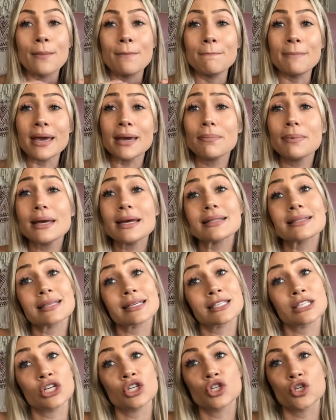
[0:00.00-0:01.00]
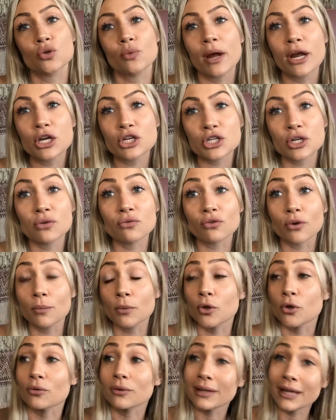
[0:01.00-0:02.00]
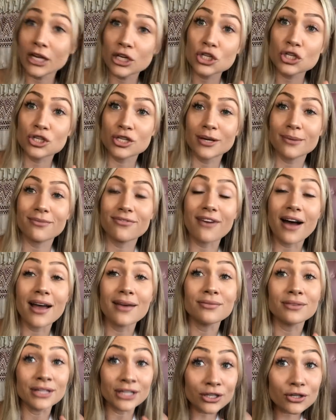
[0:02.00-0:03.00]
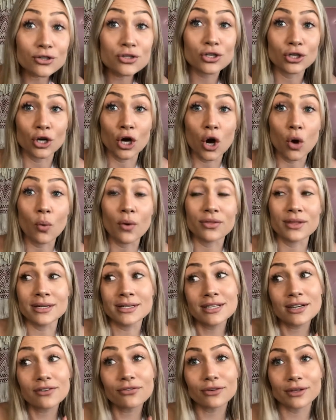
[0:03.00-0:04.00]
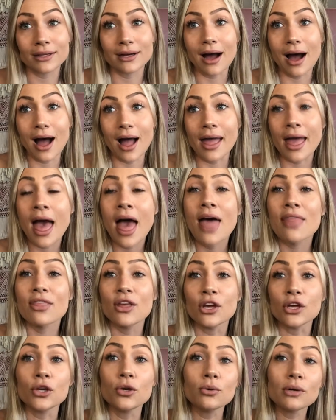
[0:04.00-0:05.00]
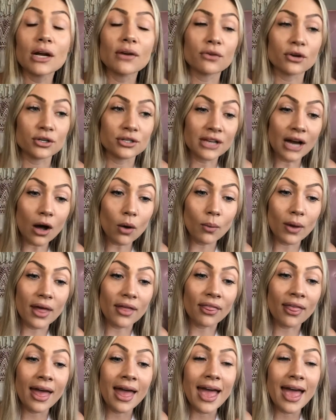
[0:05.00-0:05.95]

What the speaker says: Maybe it's a situation from your relationship 5 years ago with a different guy that you never dealt with,